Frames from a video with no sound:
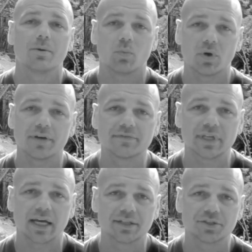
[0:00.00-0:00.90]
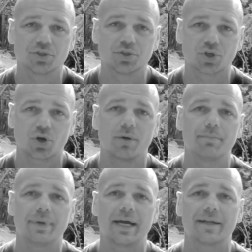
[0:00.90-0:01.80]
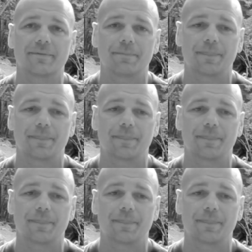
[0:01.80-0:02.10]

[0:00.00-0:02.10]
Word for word: What I've done to combat